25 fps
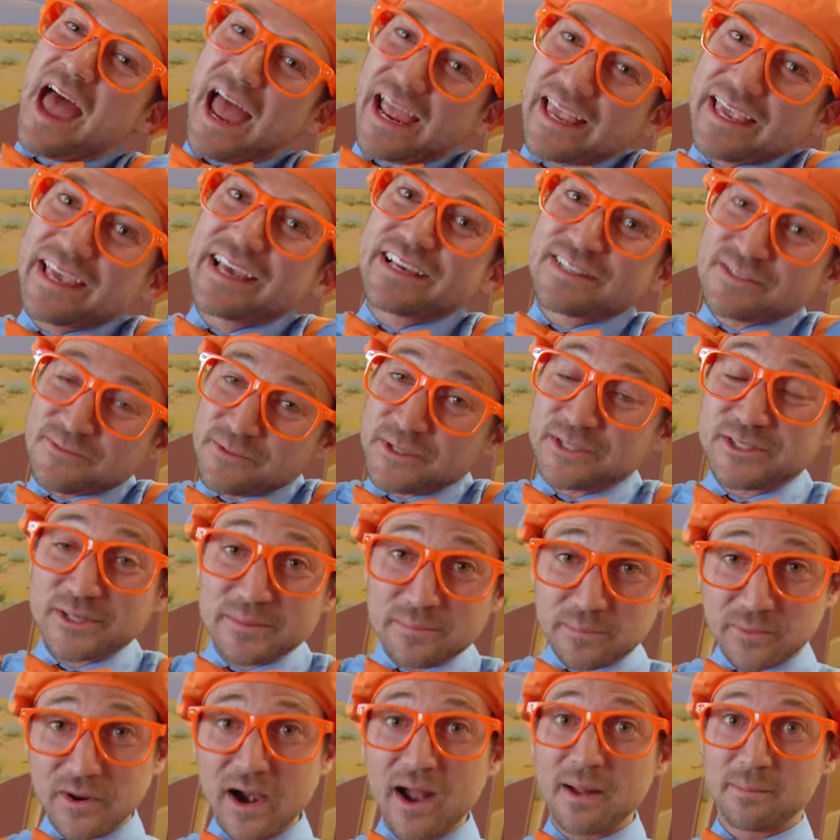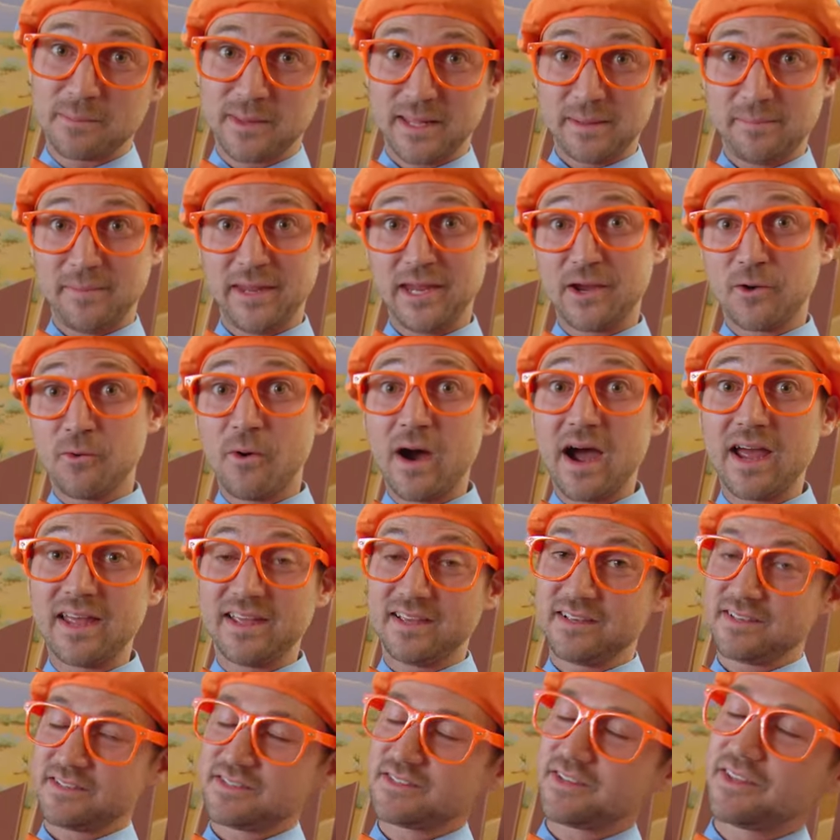I guess we should probably be quiet